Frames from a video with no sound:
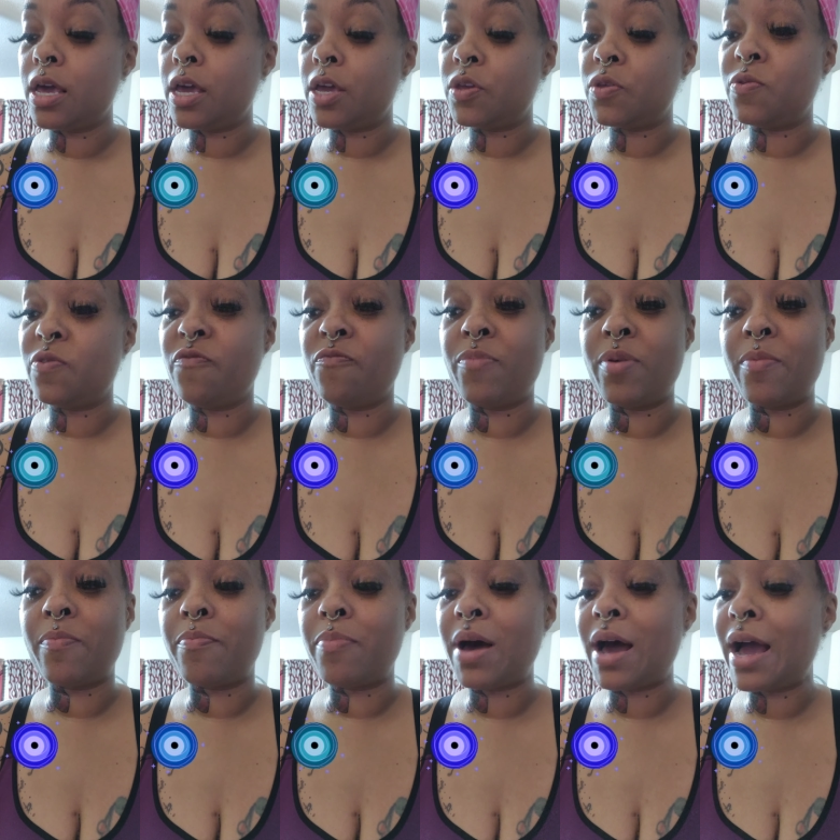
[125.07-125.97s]
and you've
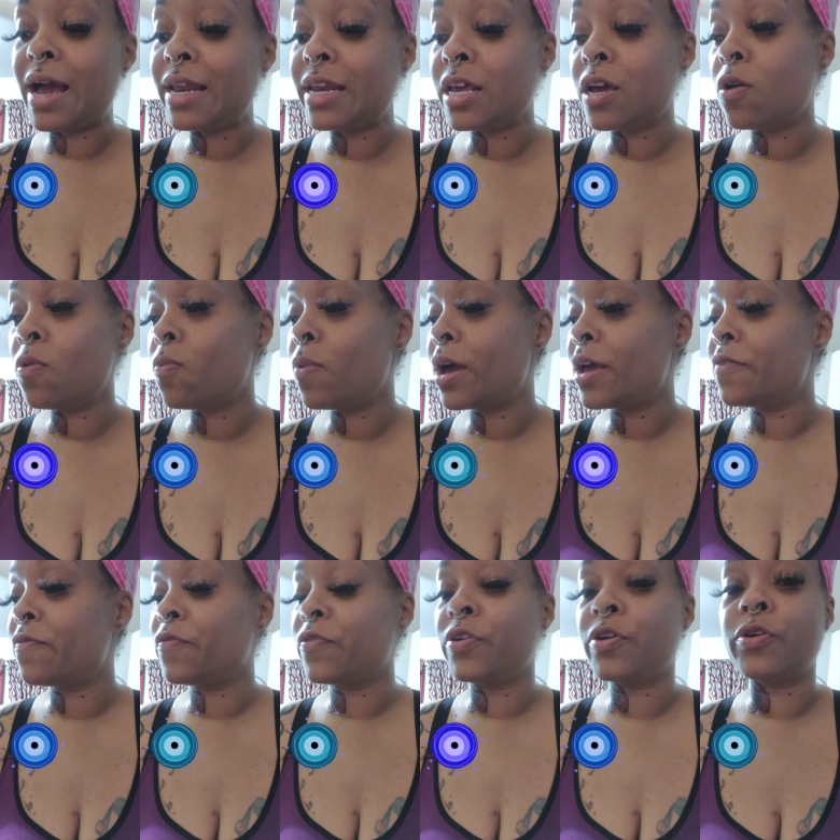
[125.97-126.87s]
been pining
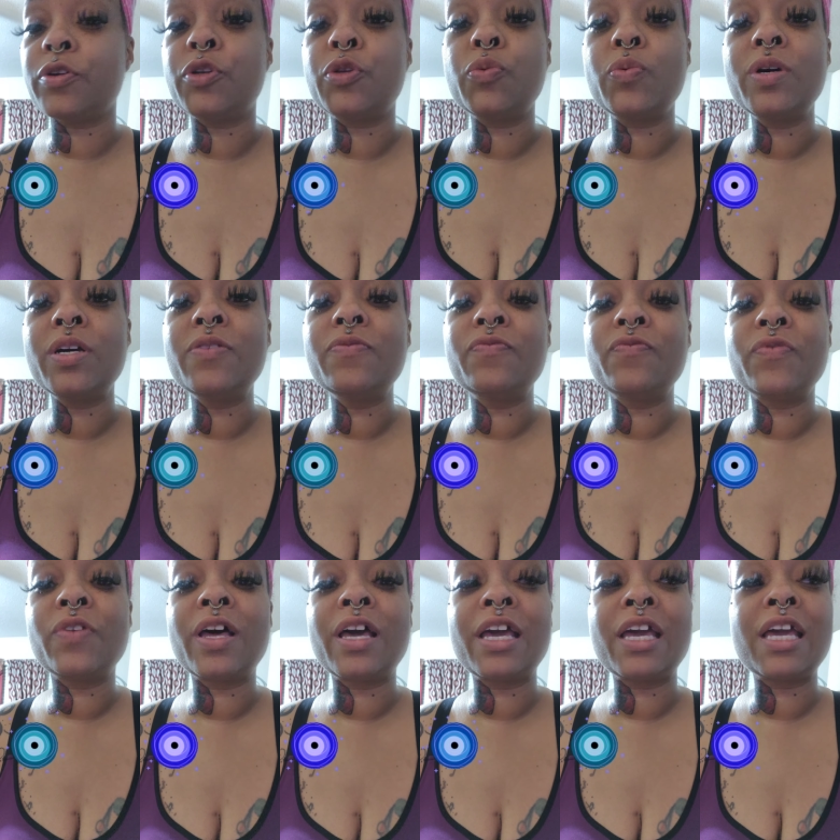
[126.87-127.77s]
away for your twin
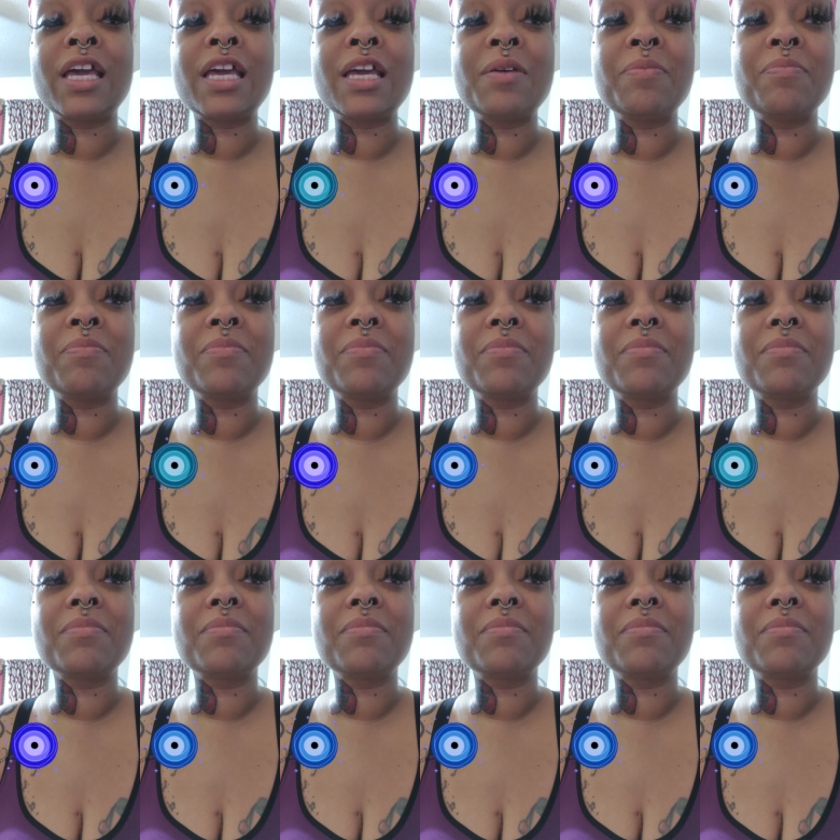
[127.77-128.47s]
flame.